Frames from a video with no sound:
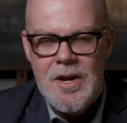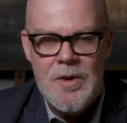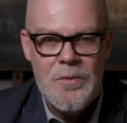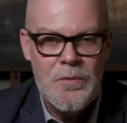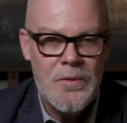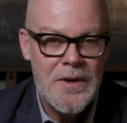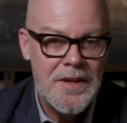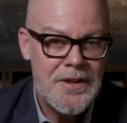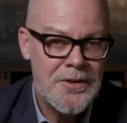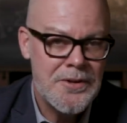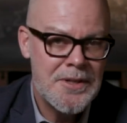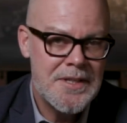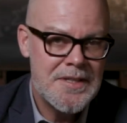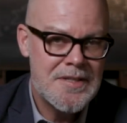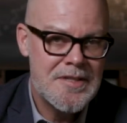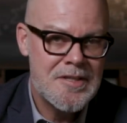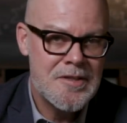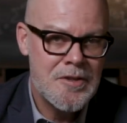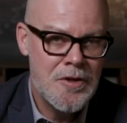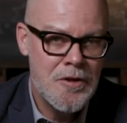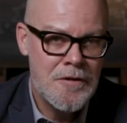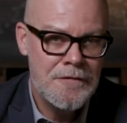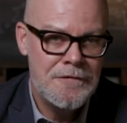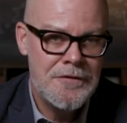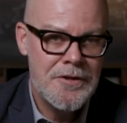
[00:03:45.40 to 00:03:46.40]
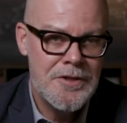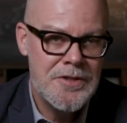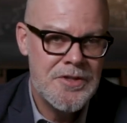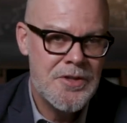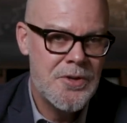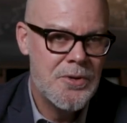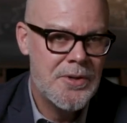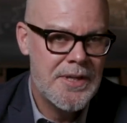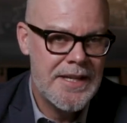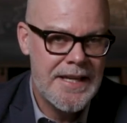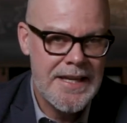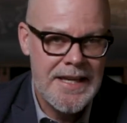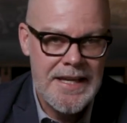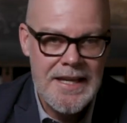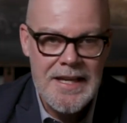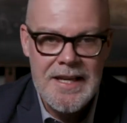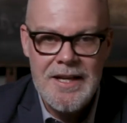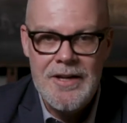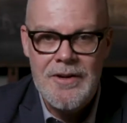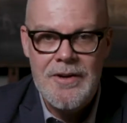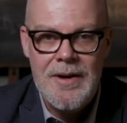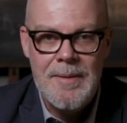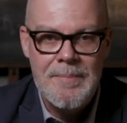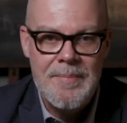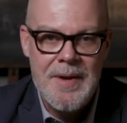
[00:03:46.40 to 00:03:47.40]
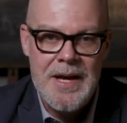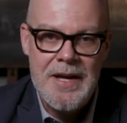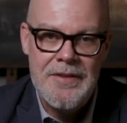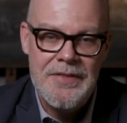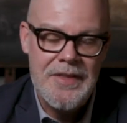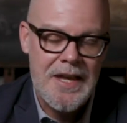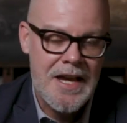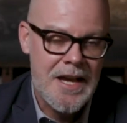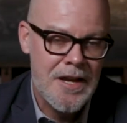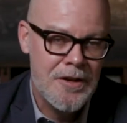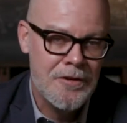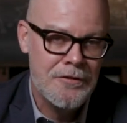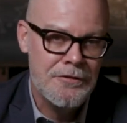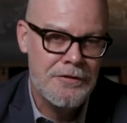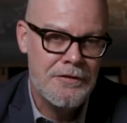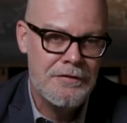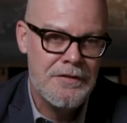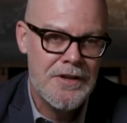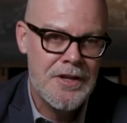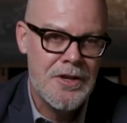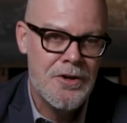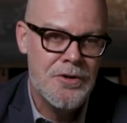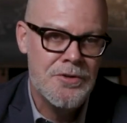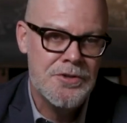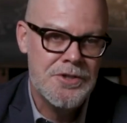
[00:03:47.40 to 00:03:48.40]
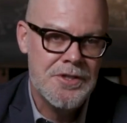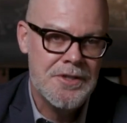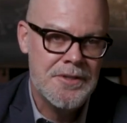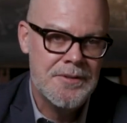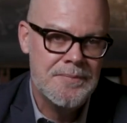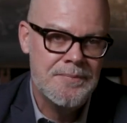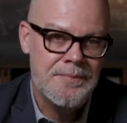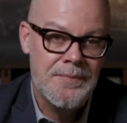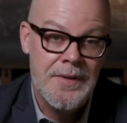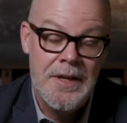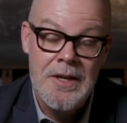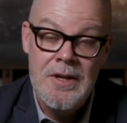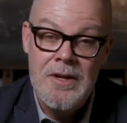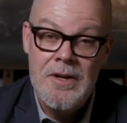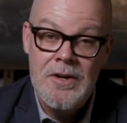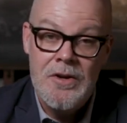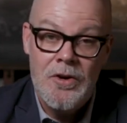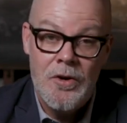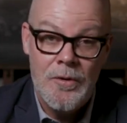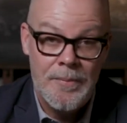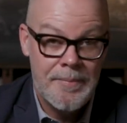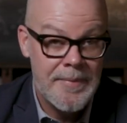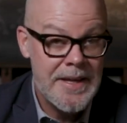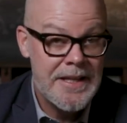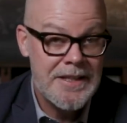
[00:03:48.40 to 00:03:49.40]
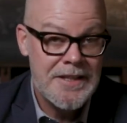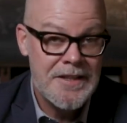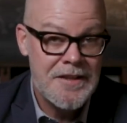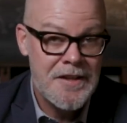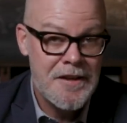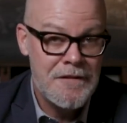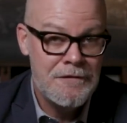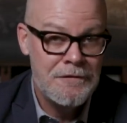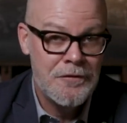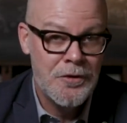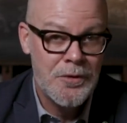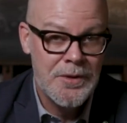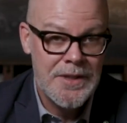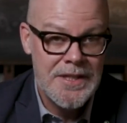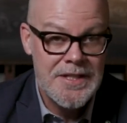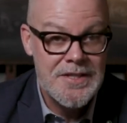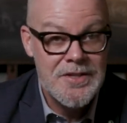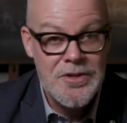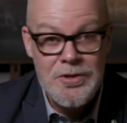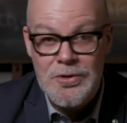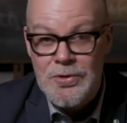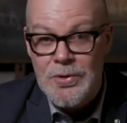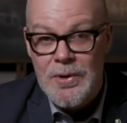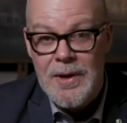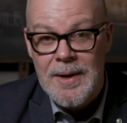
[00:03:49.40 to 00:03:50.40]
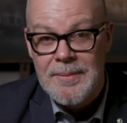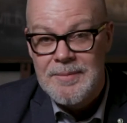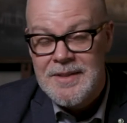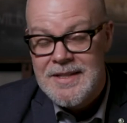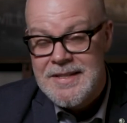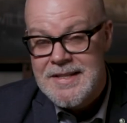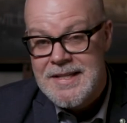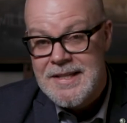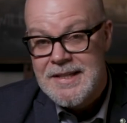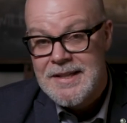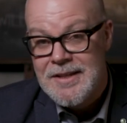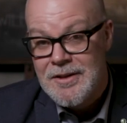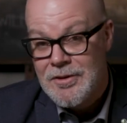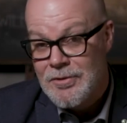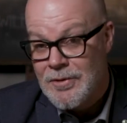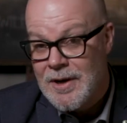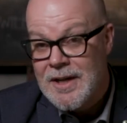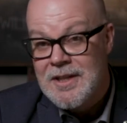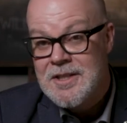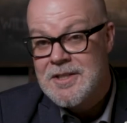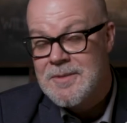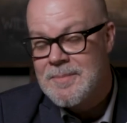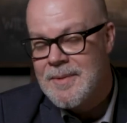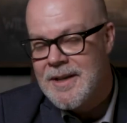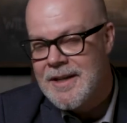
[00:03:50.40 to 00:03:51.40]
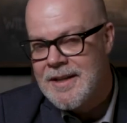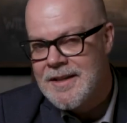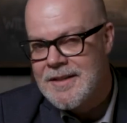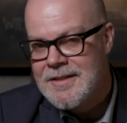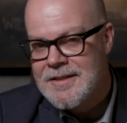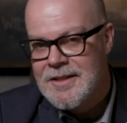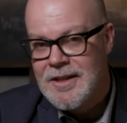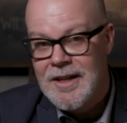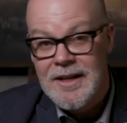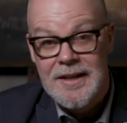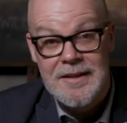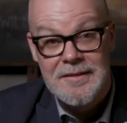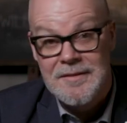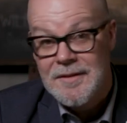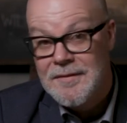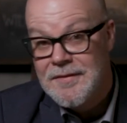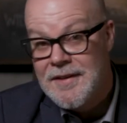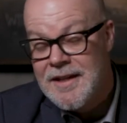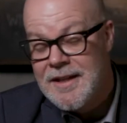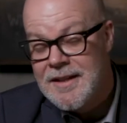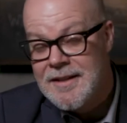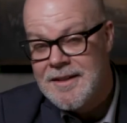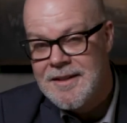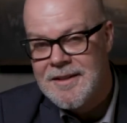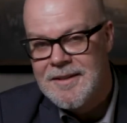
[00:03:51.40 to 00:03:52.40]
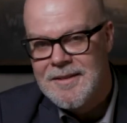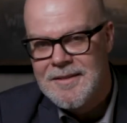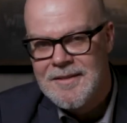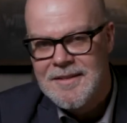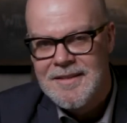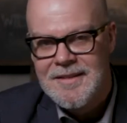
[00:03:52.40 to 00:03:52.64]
Whether it's surfers who care about the health of the ocean or men in their 40s who grew up listening to grunge bands like Nirvana,